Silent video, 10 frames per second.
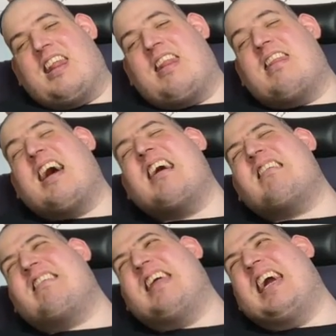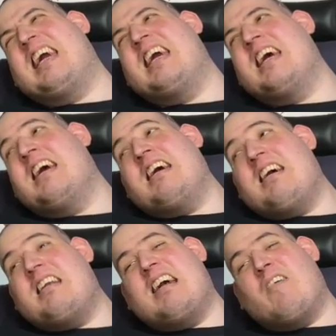Thanks, Lee.
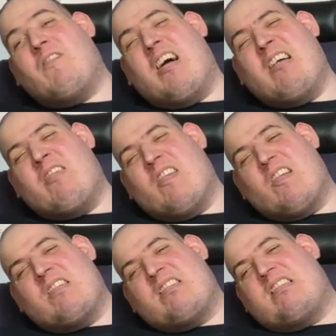Now, my thoughts